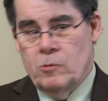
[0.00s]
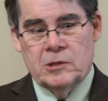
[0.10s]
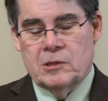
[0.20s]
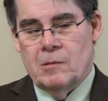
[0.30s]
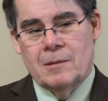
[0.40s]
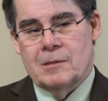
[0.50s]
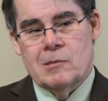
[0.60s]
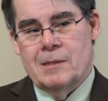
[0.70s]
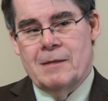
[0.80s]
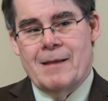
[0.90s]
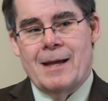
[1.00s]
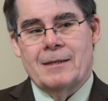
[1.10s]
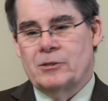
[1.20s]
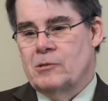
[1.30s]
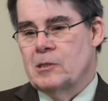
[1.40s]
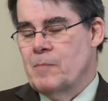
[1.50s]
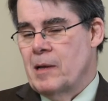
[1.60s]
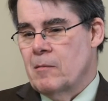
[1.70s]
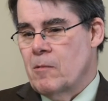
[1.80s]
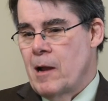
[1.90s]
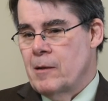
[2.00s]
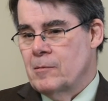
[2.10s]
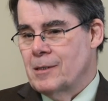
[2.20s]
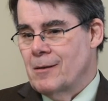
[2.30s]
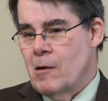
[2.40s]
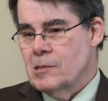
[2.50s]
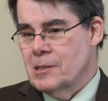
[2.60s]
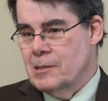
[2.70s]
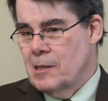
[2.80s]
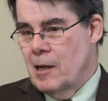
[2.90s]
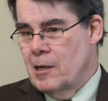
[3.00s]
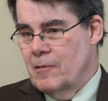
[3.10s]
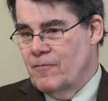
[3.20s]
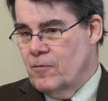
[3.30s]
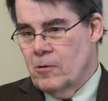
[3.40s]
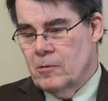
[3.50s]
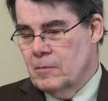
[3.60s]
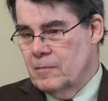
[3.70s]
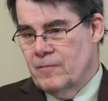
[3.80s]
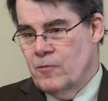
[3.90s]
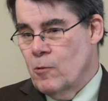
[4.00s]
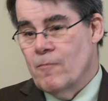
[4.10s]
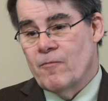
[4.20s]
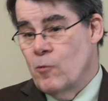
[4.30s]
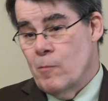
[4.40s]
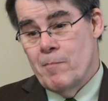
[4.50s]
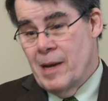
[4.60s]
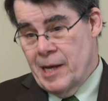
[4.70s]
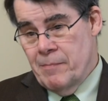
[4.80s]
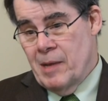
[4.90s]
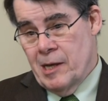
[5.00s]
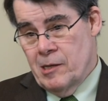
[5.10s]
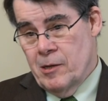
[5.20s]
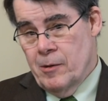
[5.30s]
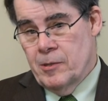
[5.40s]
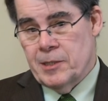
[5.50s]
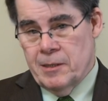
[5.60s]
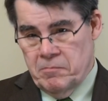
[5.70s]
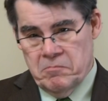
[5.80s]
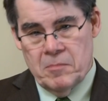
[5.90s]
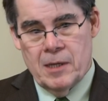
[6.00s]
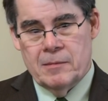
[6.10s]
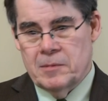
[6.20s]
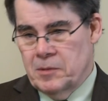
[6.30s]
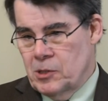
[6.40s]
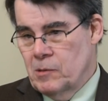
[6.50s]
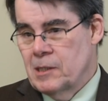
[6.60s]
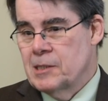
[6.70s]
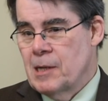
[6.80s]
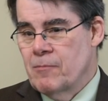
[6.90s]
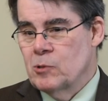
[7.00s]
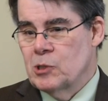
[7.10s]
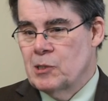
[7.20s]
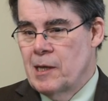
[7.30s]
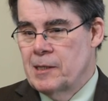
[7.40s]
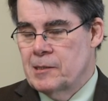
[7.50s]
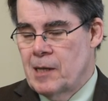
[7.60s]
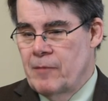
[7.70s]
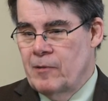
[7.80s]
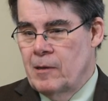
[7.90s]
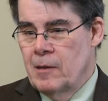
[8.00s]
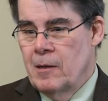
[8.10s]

Well, certainly that issue has been around in our society for many, many years, and certainly several states have a